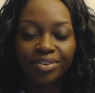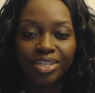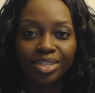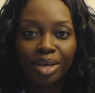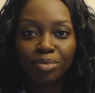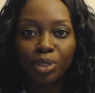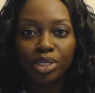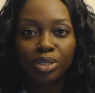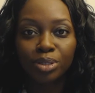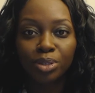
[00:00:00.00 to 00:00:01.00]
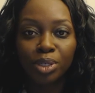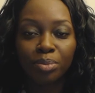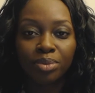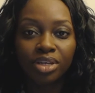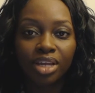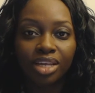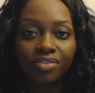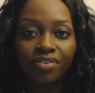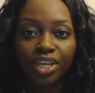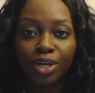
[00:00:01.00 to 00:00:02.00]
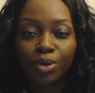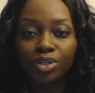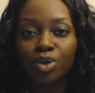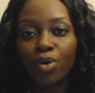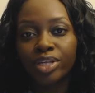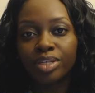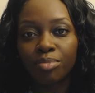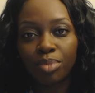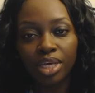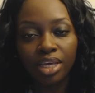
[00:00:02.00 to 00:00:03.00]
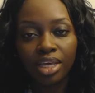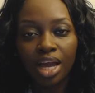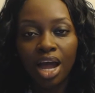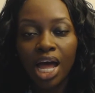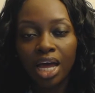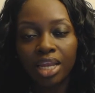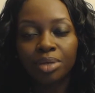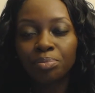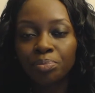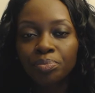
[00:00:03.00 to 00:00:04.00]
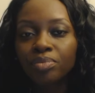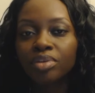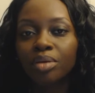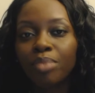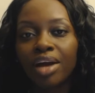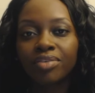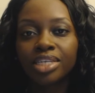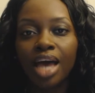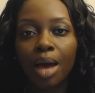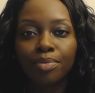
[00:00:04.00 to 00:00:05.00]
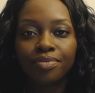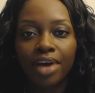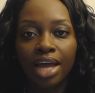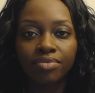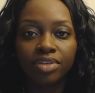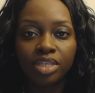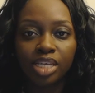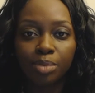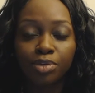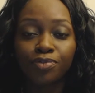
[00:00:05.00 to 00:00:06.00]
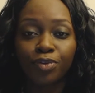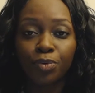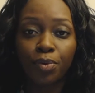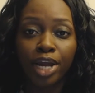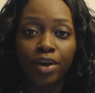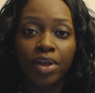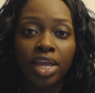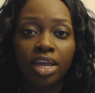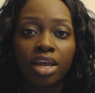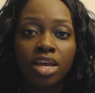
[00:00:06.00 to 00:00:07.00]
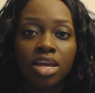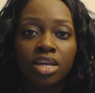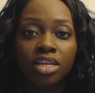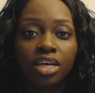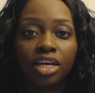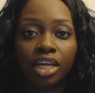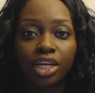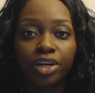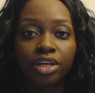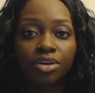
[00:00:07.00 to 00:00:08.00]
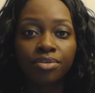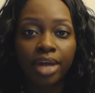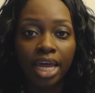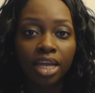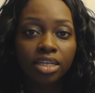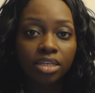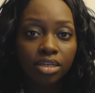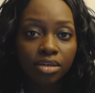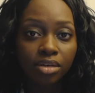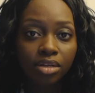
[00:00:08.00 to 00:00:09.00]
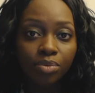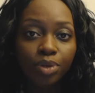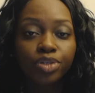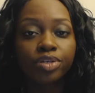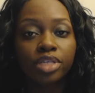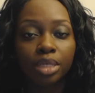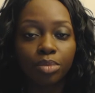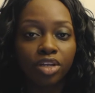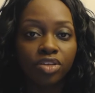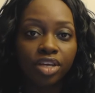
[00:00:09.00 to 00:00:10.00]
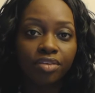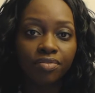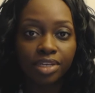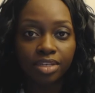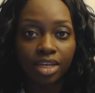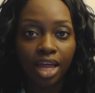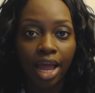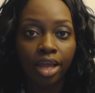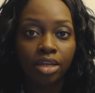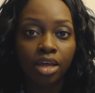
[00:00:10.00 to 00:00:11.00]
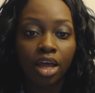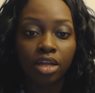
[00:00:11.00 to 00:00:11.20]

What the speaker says: What's up, YouTube? Today's video is going to be on my top 5 tips for wearing the Clear Correct, which is similar to Invisalign